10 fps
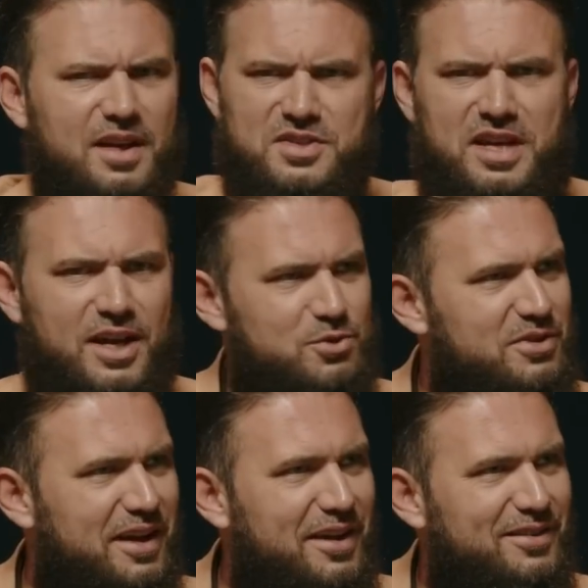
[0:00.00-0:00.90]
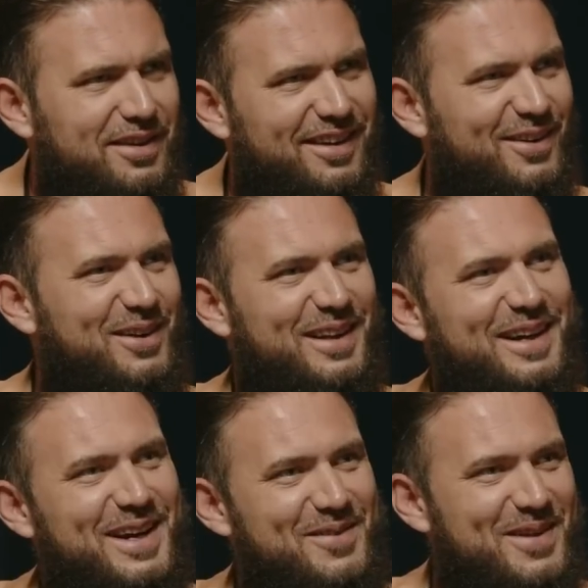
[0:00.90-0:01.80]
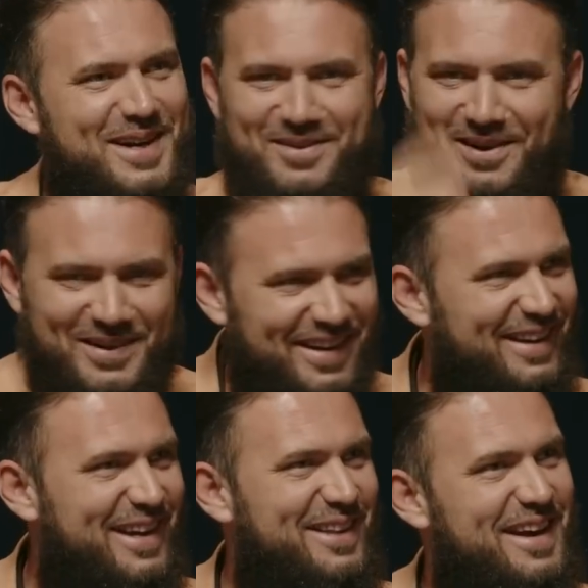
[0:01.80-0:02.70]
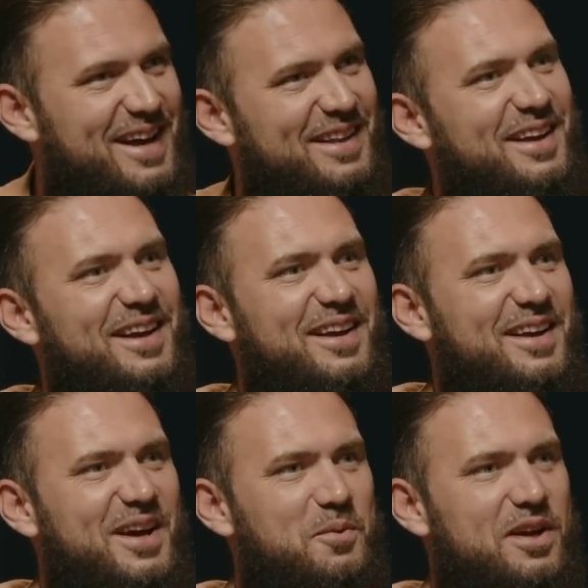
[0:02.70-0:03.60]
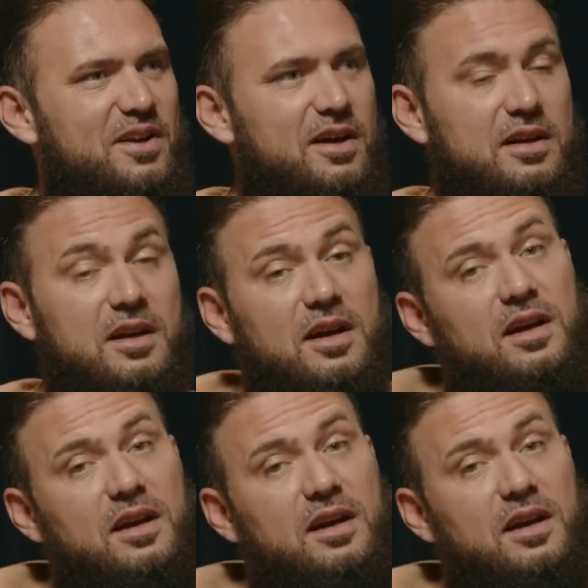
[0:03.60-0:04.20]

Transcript: They see Andrew Tate online, right, talking like that and whatnot.